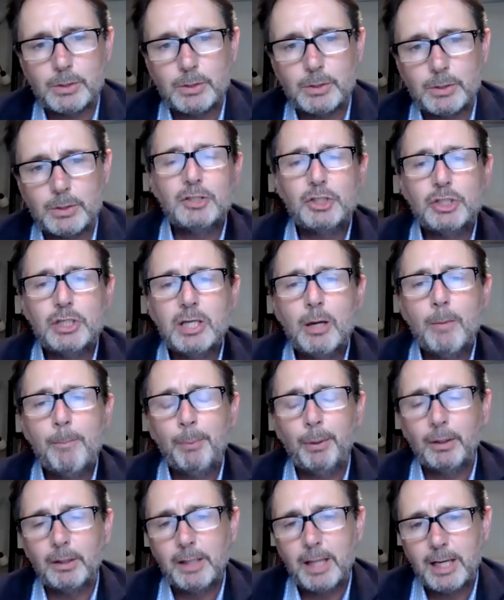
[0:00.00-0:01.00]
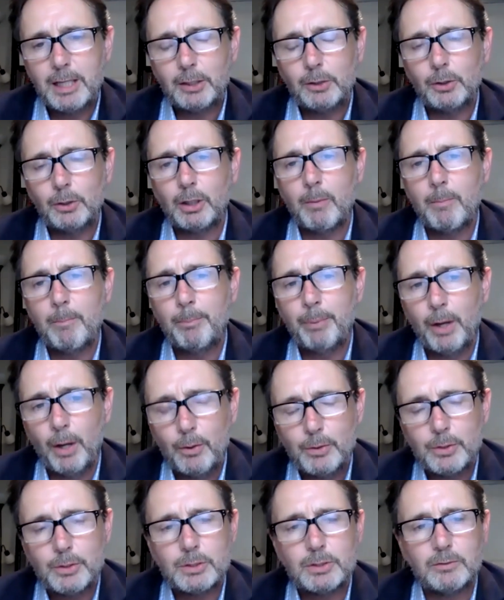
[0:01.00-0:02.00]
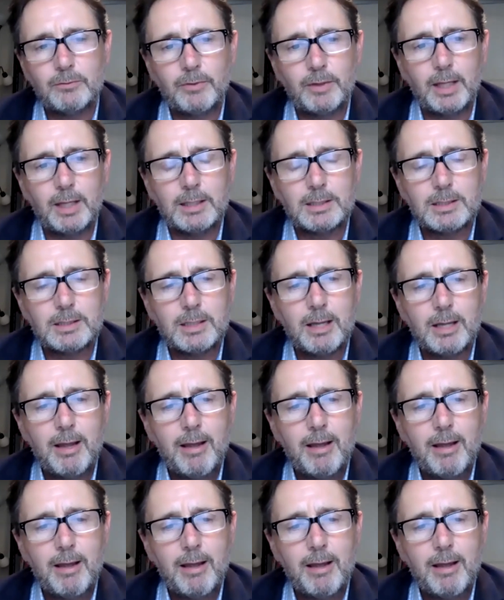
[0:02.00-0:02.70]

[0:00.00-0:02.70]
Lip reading: the geopolitical component of this.